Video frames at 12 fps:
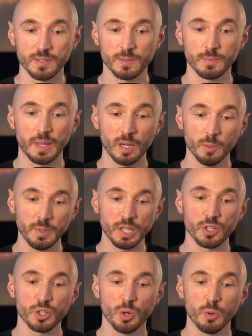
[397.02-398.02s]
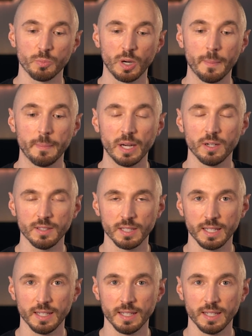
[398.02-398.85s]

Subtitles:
They're being shown primarily